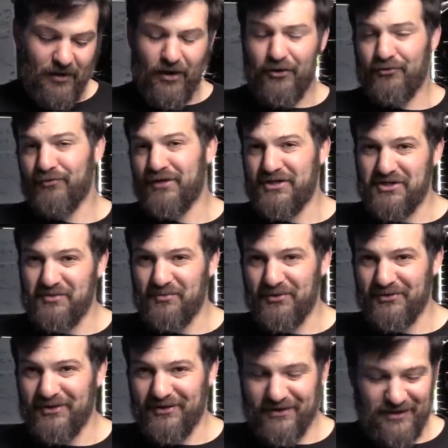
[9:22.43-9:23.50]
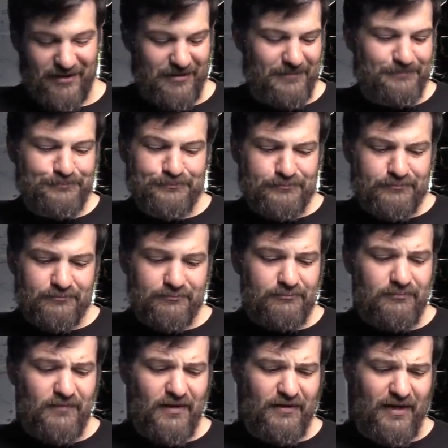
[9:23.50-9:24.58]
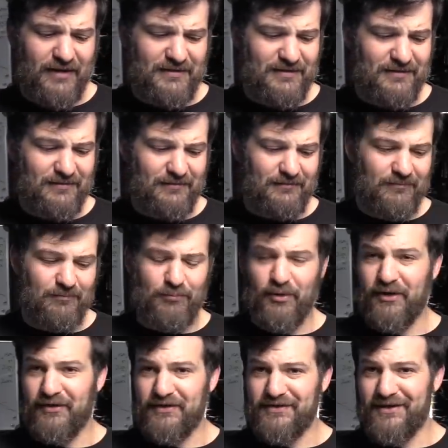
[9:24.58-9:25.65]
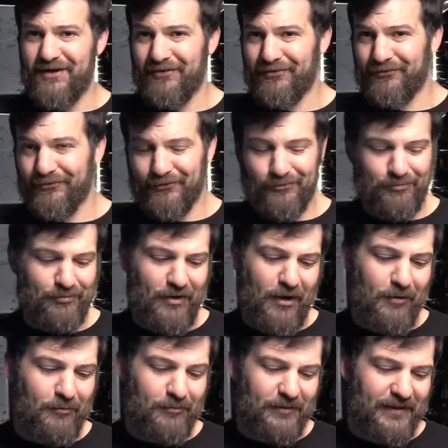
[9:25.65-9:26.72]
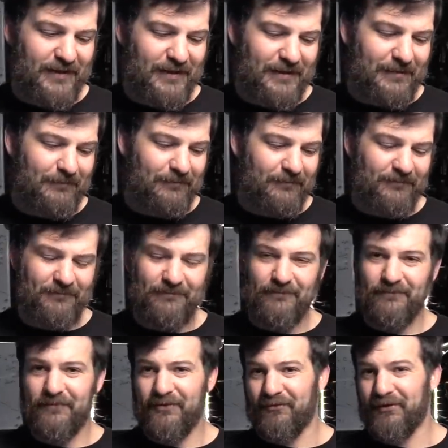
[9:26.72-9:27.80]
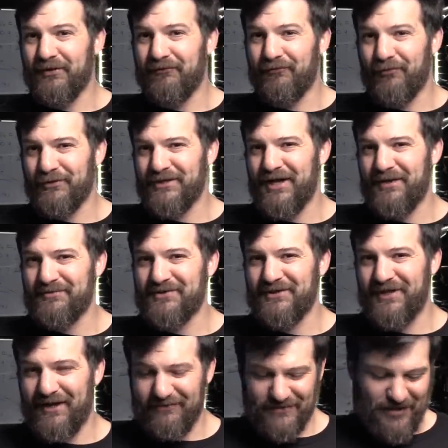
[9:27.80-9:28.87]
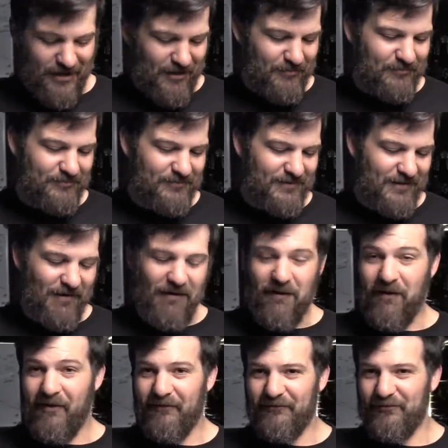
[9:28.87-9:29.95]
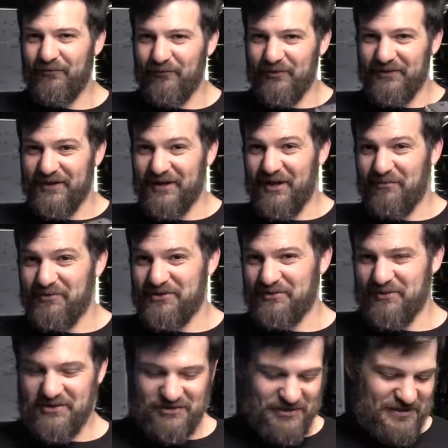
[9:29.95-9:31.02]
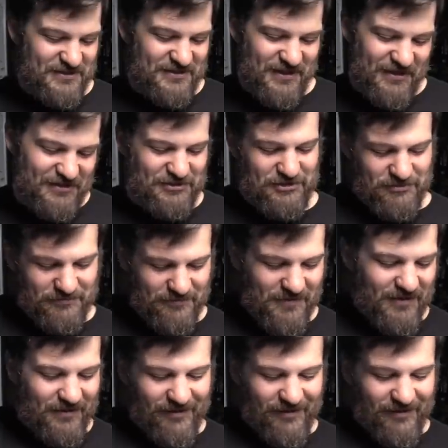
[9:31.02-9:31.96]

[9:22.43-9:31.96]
unreasonable to think that putting this gun through probably 3 or 4 times the lifetime of what the gun was originally designed to shoot